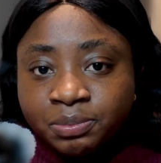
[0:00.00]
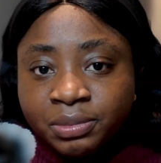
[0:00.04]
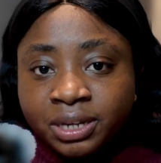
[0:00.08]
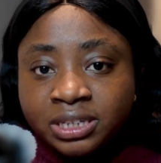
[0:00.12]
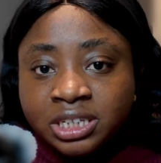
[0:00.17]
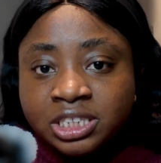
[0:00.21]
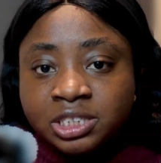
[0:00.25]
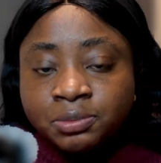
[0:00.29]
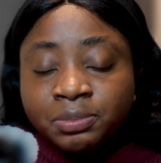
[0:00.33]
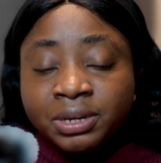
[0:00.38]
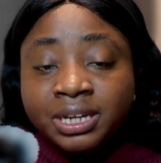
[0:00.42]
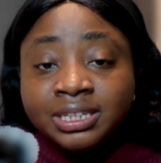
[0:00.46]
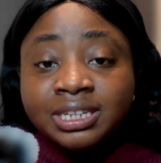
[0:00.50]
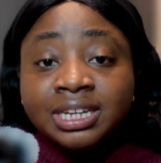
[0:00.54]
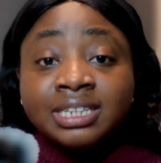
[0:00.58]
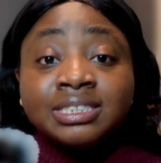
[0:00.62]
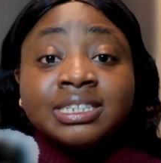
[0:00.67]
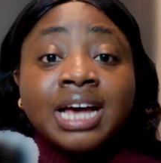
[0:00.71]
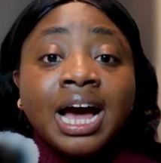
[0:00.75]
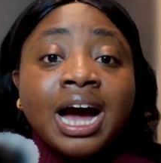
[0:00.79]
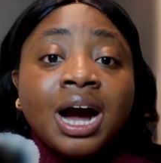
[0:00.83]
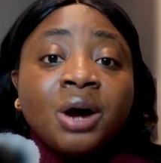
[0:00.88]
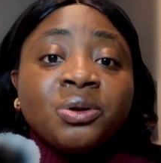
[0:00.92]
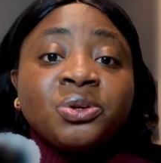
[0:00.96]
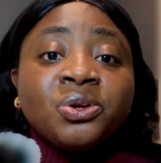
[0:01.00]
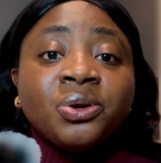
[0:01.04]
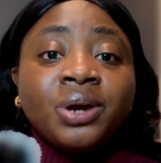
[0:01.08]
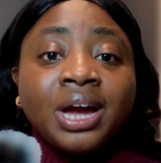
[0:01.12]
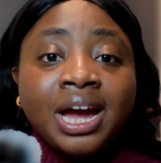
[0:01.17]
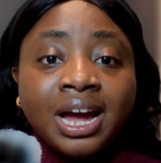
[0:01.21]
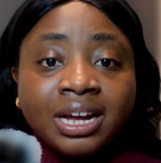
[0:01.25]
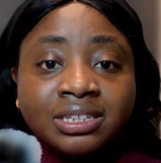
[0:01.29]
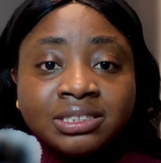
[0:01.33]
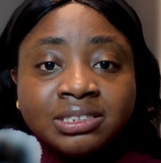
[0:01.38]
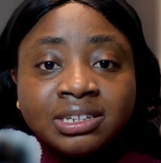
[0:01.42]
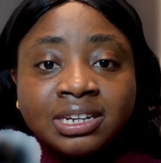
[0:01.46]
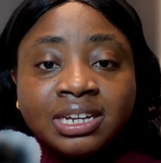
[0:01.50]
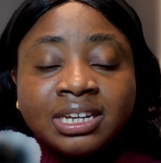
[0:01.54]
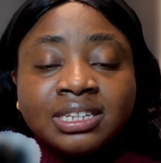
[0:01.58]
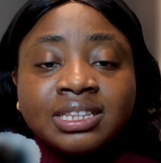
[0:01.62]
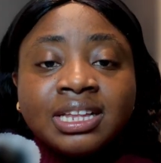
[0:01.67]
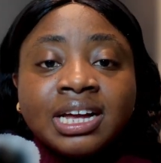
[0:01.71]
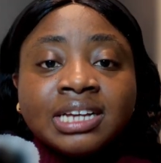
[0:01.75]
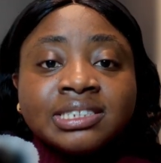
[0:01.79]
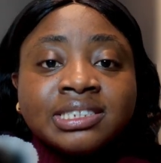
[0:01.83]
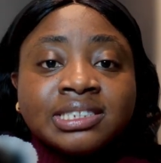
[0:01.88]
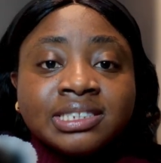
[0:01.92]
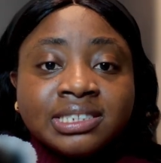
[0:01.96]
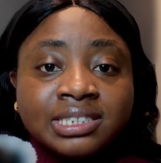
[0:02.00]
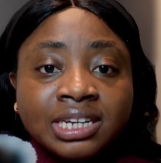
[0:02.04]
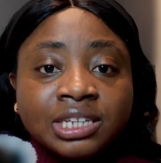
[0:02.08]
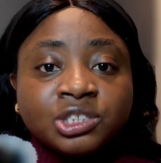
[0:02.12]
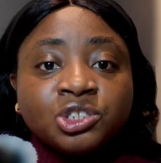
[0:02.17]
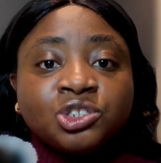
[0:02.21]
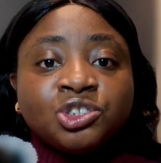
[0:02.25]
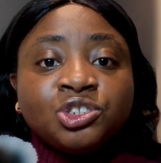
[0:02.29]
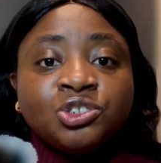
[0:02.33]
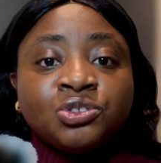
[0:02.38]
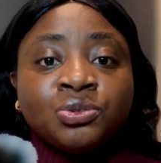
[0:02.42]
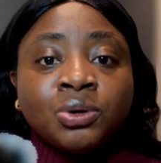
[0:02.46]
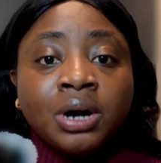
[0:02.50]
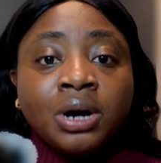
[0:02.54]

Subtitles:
management. It's how you handle it that sets you